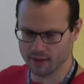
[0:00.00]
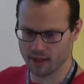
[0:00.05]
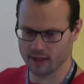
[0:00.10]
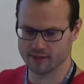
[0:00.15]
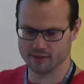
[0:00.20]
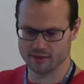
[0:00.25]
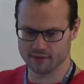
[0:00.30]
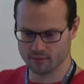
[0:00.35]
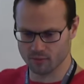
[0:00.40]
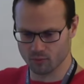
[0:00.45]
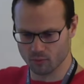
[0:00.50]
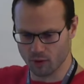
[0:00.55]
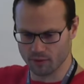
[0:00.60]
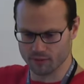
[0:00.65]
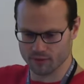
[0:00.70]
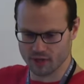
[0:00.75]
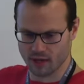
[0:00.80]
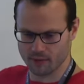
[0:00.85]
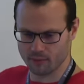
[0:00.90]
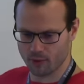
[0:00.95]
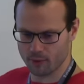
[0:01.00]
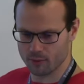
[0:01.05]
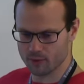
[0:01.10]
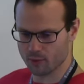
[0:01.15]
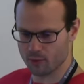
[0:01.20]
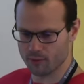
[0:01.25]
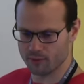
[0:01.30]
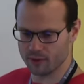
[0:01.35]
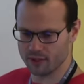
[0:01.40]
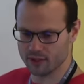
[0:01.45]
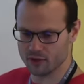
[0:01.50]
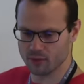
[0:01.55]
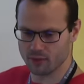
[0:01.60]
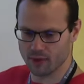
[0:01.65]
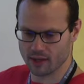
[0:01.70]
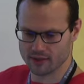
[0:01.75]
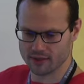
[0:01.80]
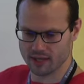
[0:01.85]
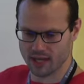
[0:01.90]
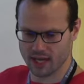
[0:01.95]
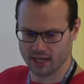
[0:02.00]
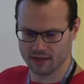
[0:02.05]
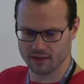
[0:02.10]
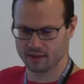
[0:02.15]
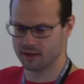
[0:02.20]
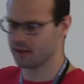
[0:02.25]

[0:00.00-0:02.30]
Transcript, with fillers: that's time frame is roughly 2008